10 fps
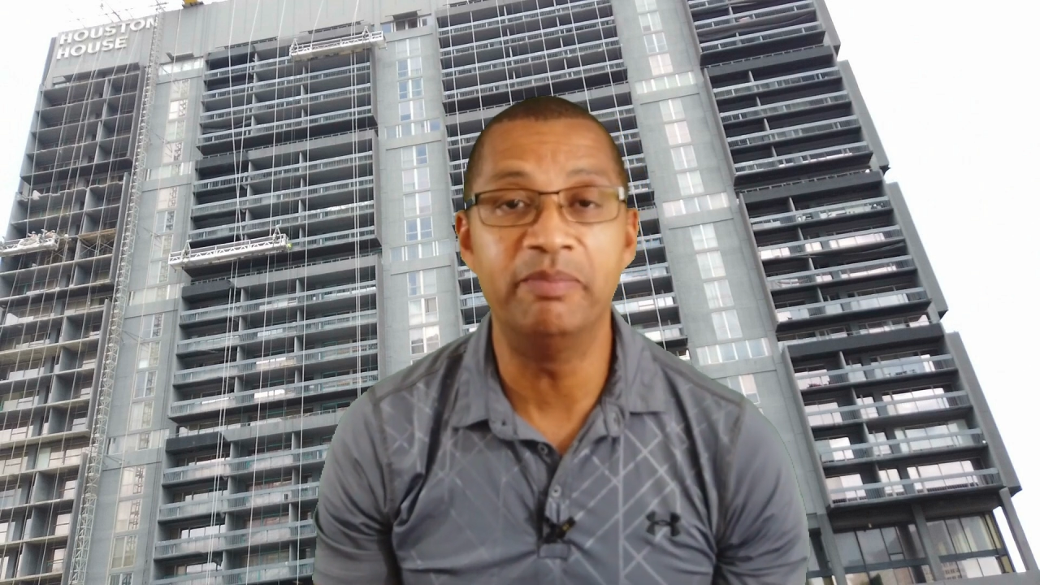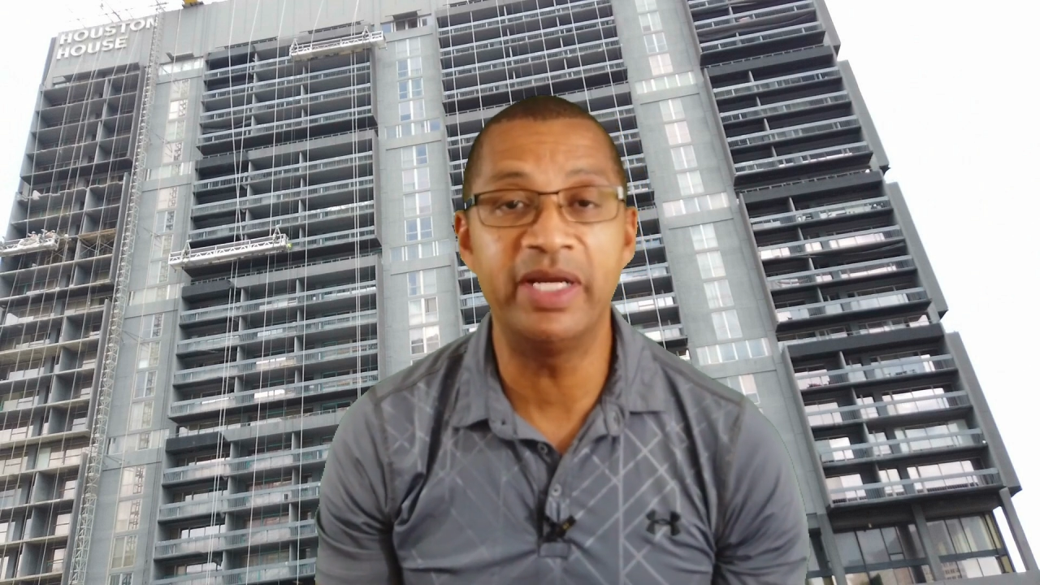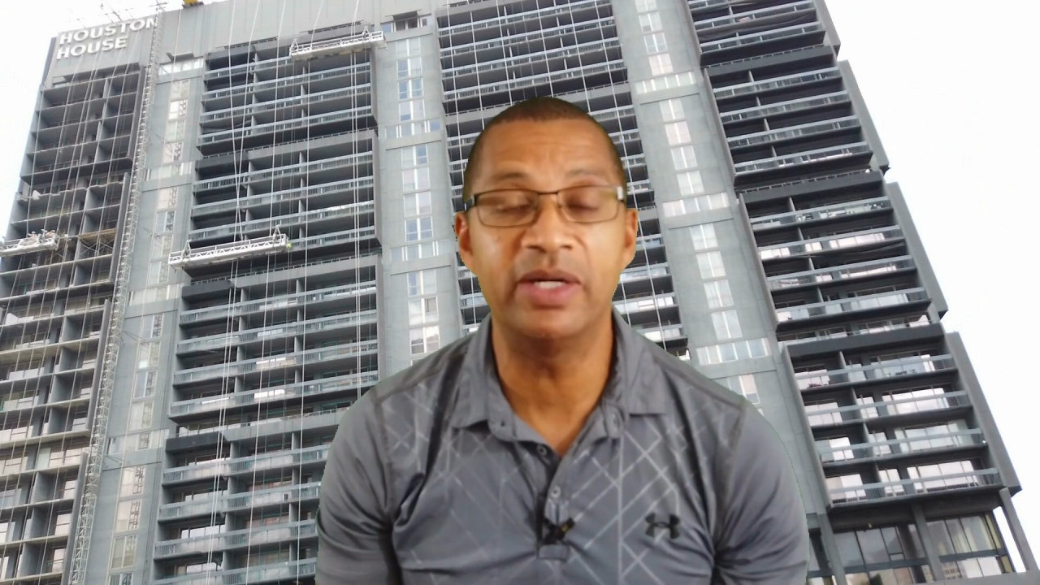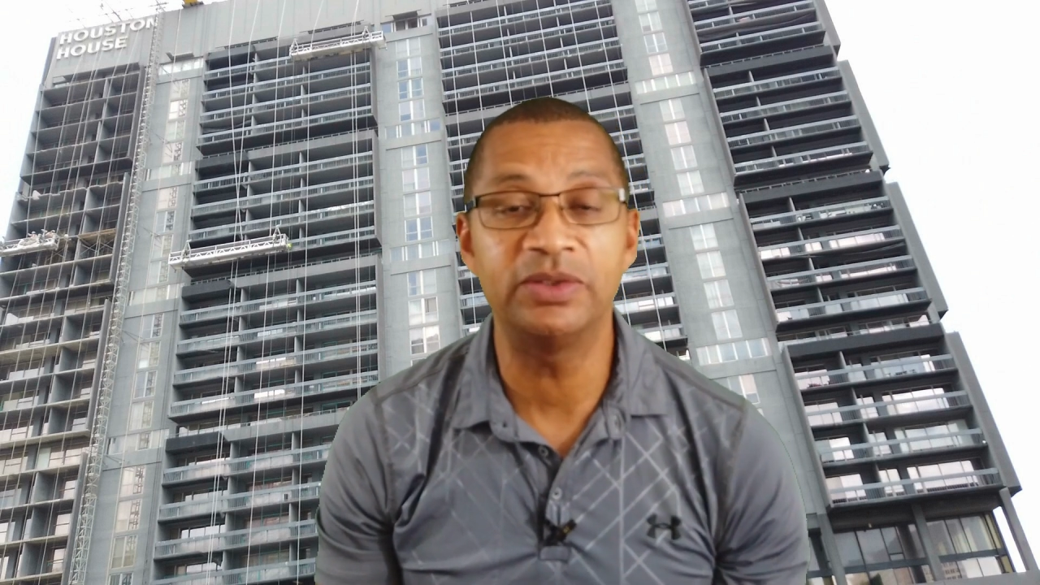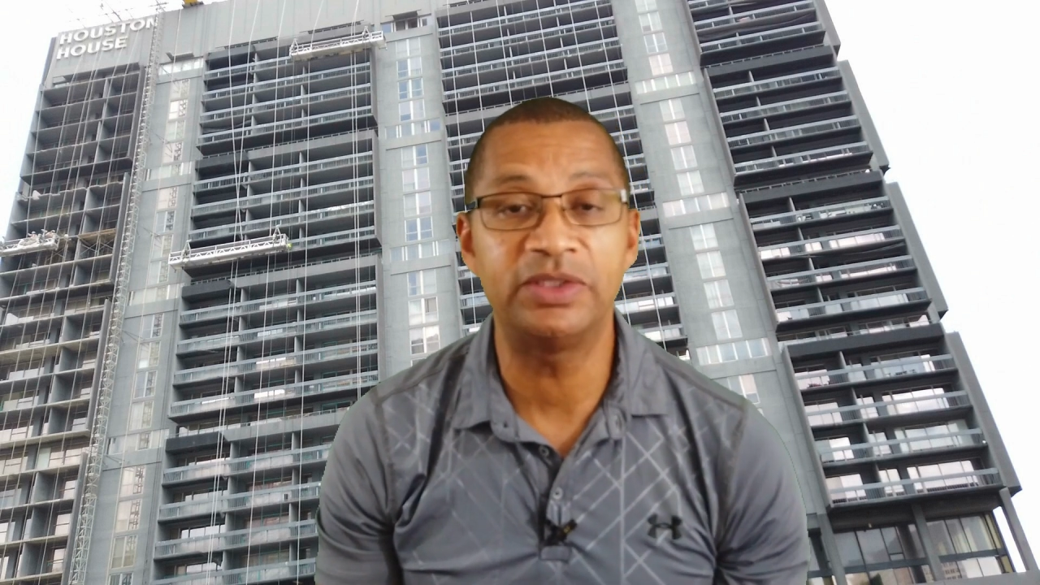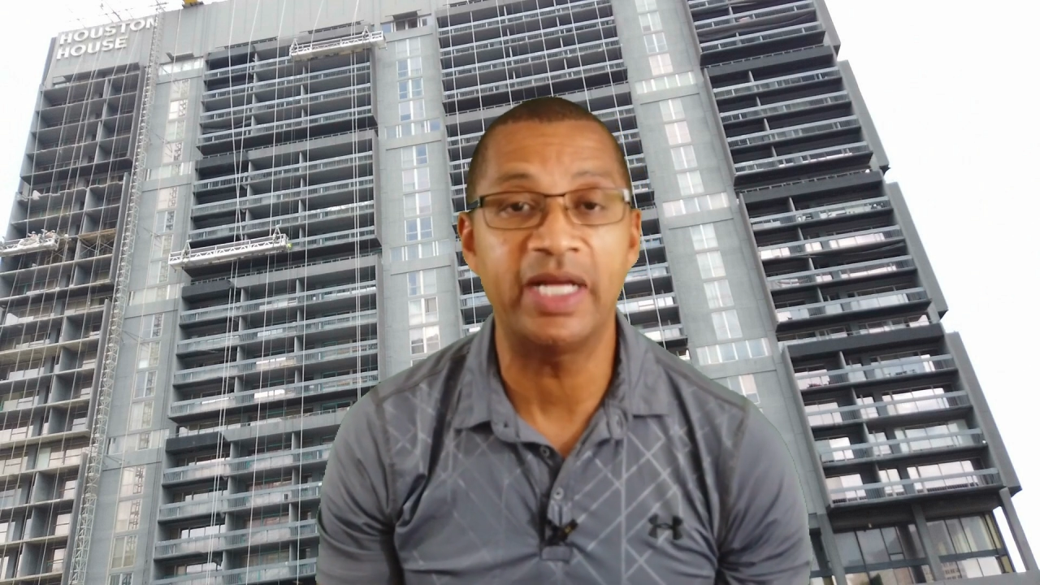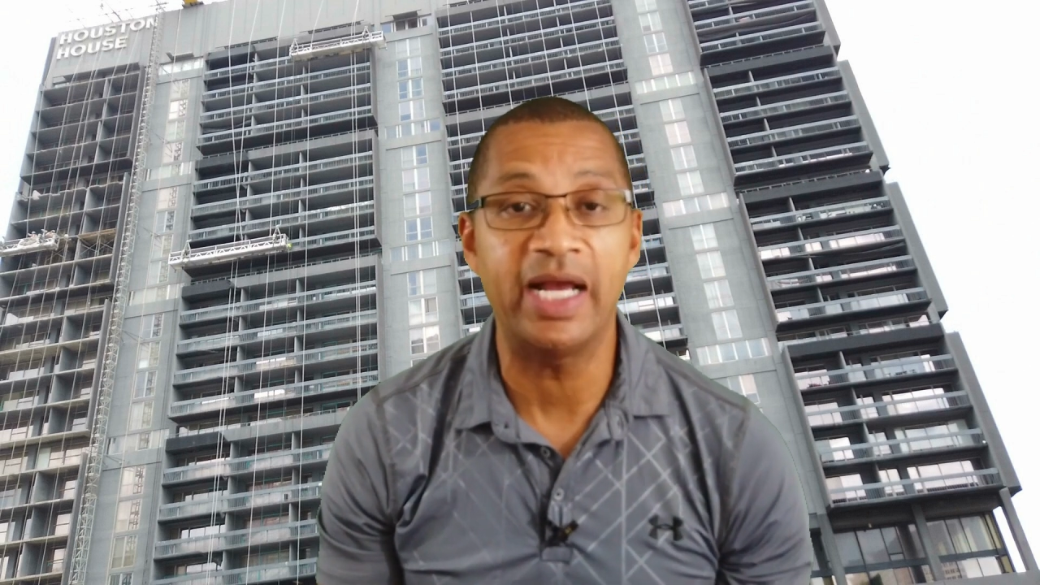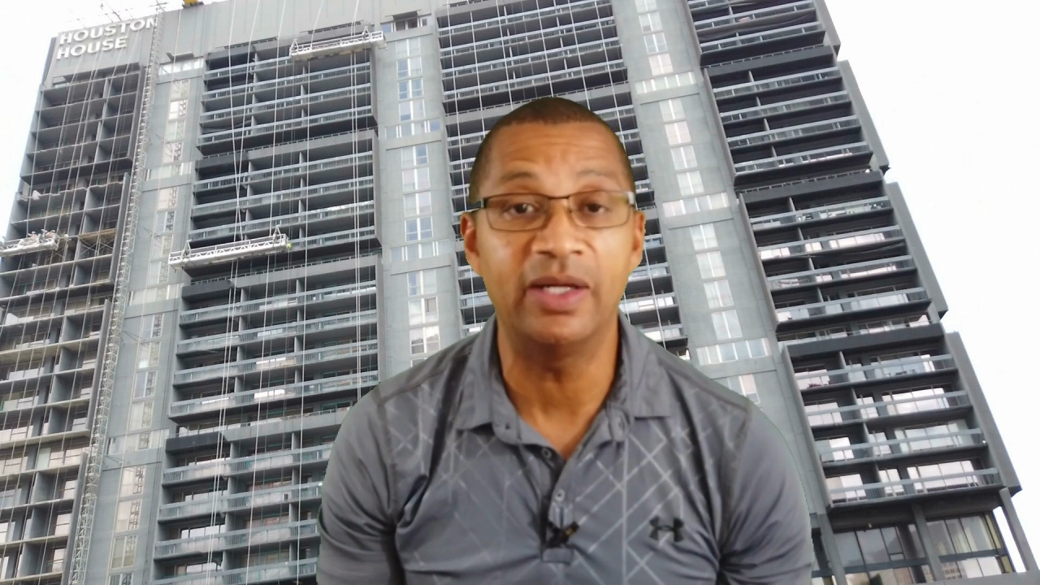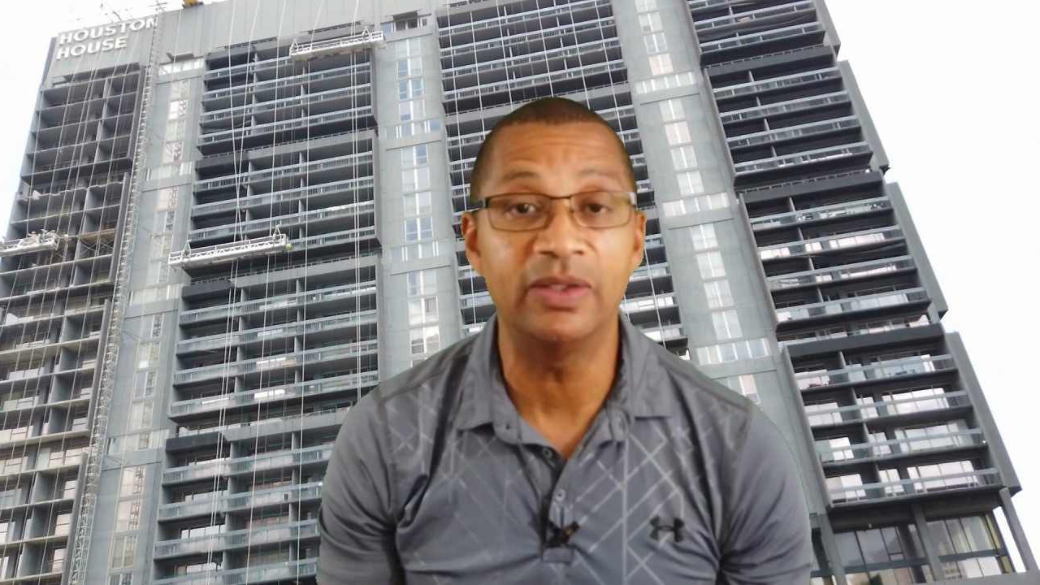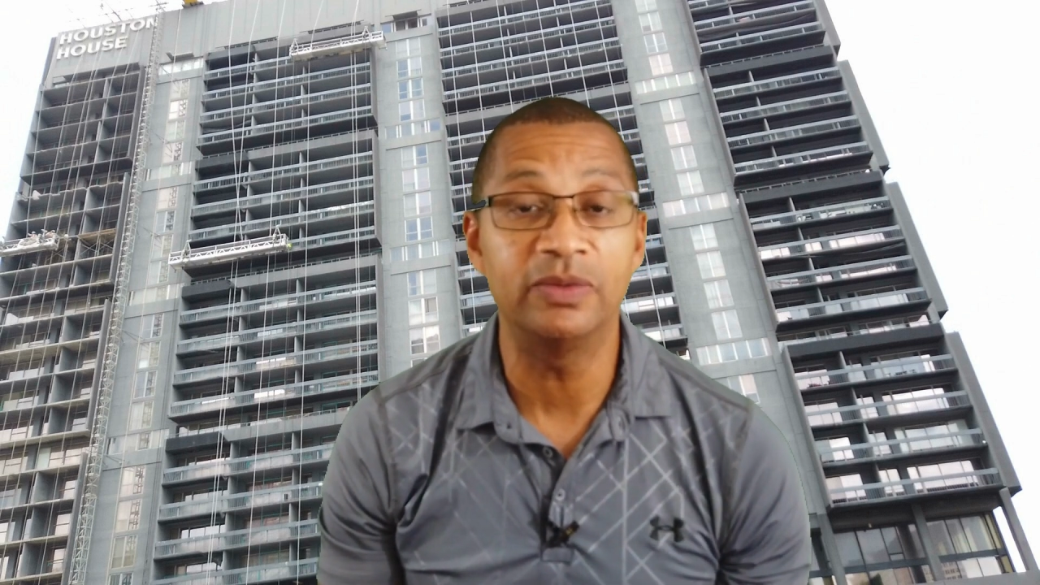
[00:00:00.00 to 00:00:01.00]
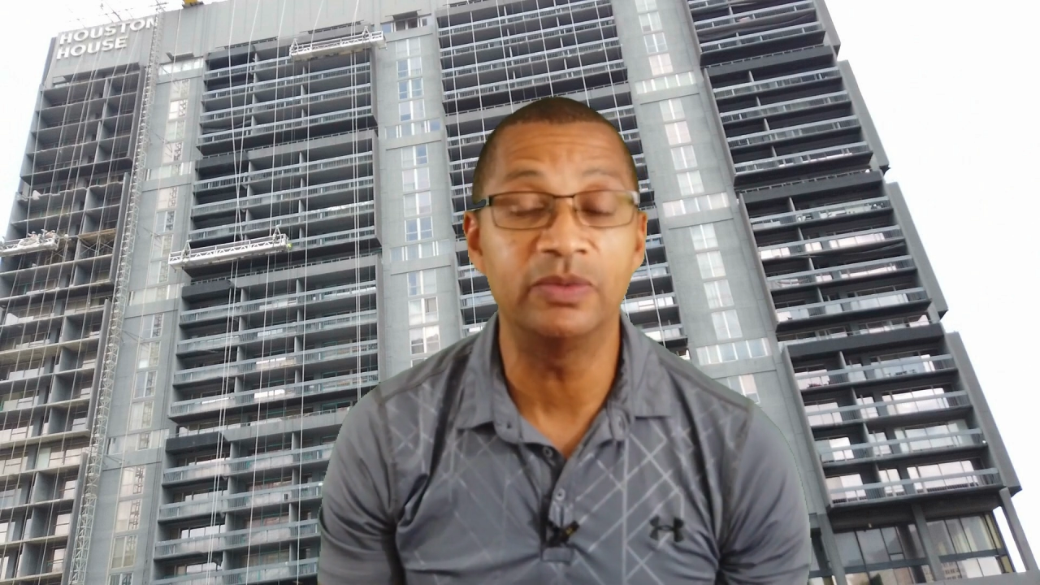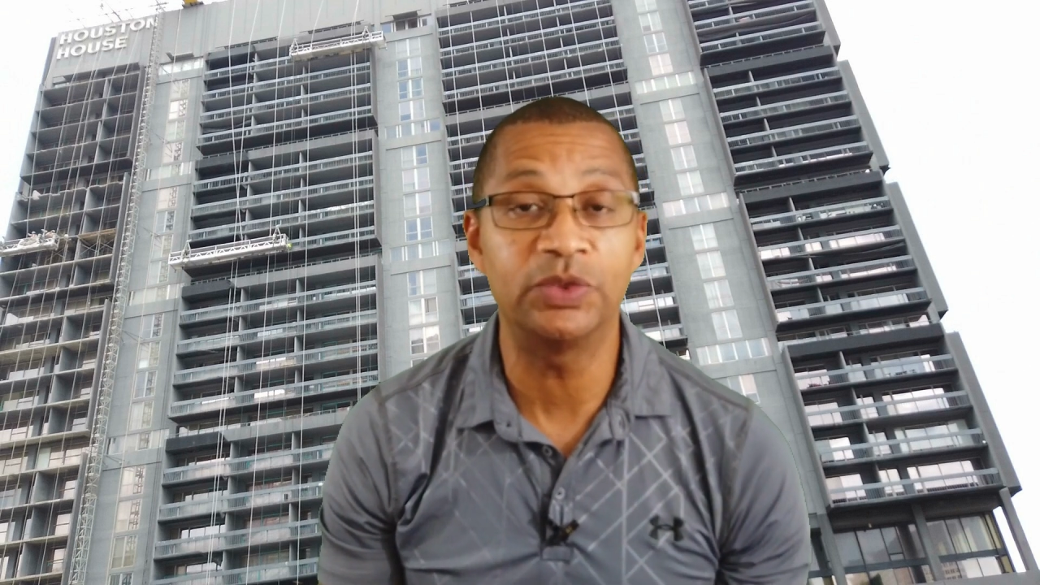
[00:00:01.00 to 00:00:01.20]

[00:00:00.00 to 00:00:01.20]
middle child